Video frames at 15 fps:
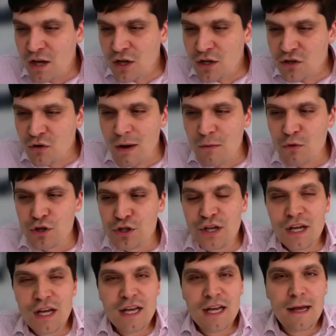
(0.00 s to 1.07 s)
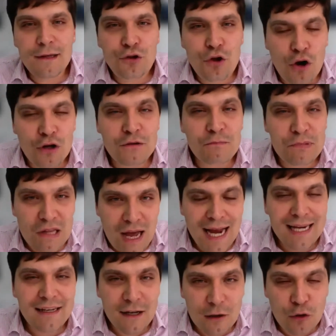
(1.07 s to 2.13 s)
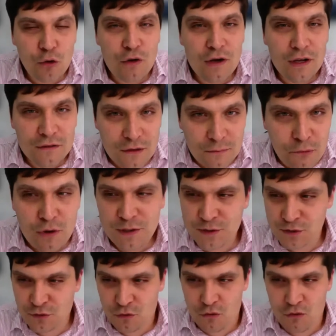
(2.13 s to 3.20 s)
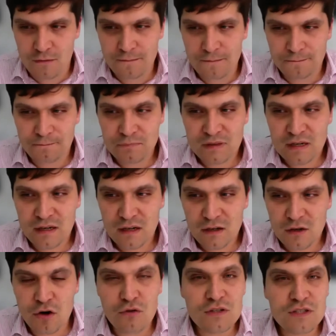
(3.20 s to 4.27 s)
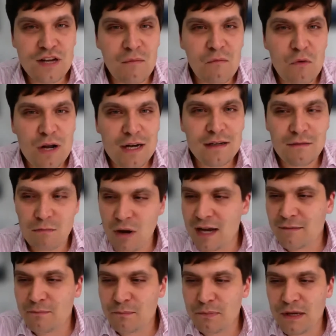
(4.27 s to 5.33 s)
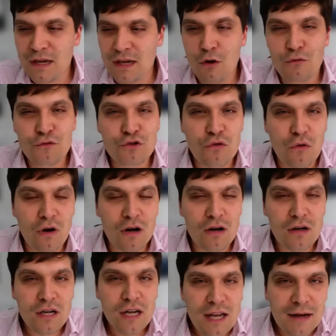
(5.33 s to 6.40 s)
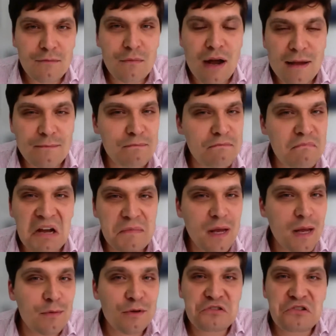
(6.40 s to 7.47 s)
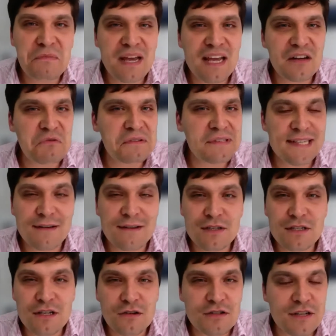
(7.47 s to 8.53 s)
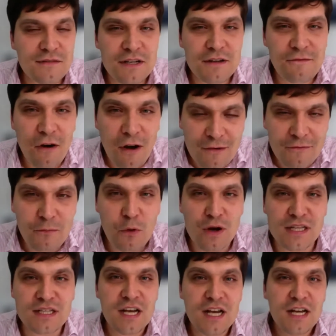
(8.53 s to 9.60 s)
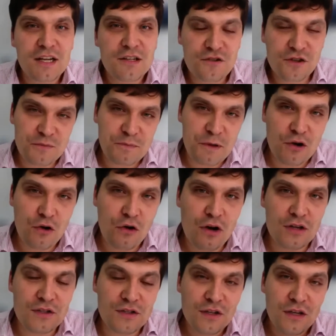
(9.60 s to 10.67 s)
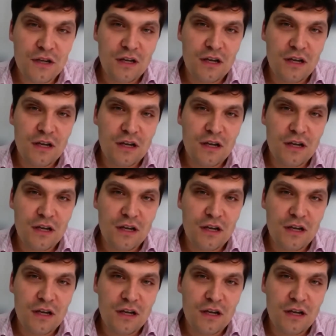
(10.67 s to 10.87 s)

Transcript: So I would not blindly look at the point score. You know, someone might be offshore and might be able to make it with 70 or 75 points, just because,